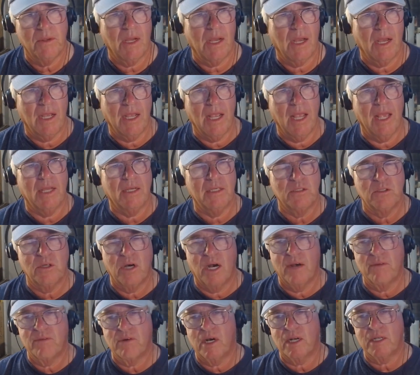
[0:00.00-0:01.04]
I had a
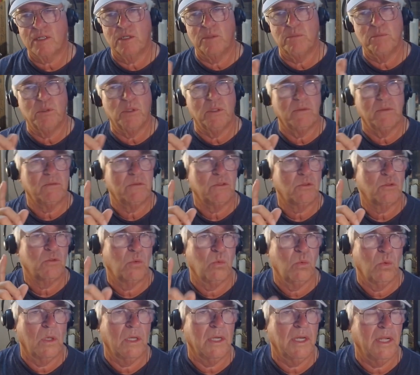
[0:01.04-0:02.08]
driver I could put
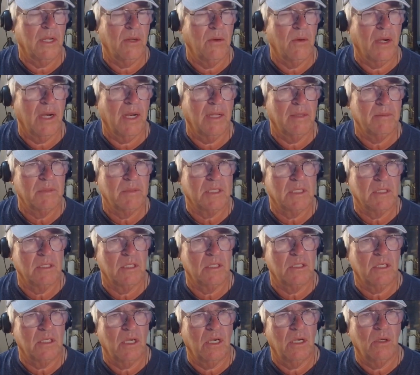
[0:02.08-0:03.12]
20 grams in
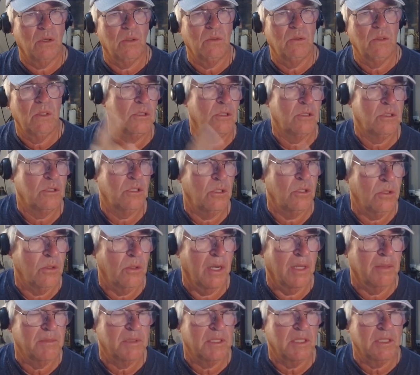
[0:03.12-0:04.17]
the toe, 2
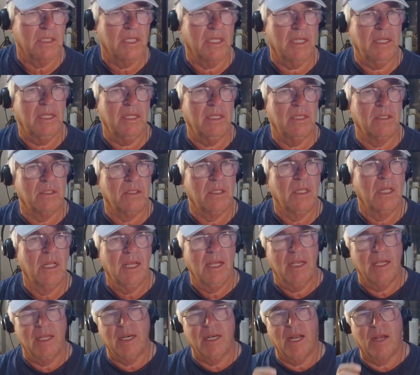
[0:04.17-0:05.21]
grams in the heel,
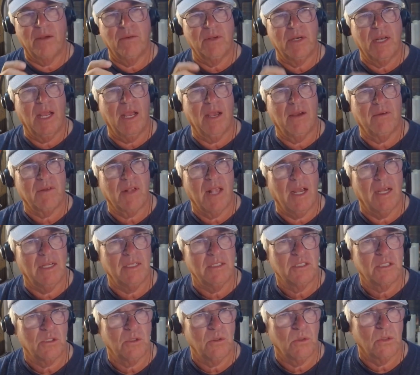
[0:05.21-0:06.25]
and I would have
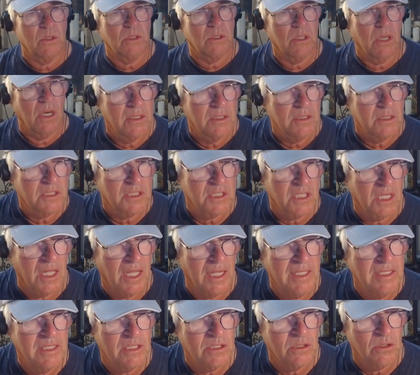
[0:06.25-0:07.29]
guys who were
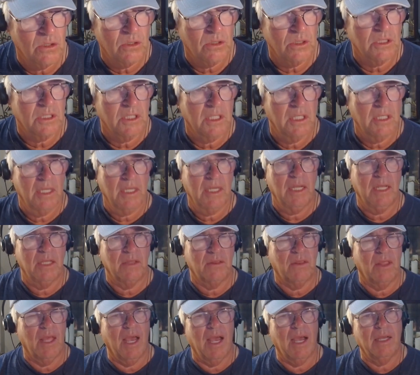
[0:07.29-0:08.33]
slicers
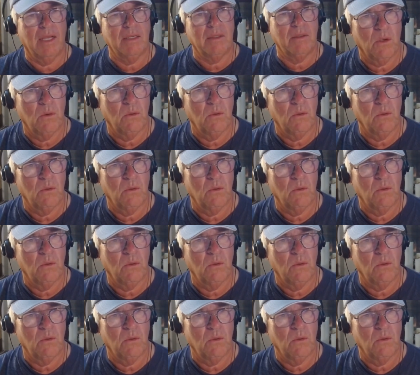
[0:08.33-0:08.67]
hit that.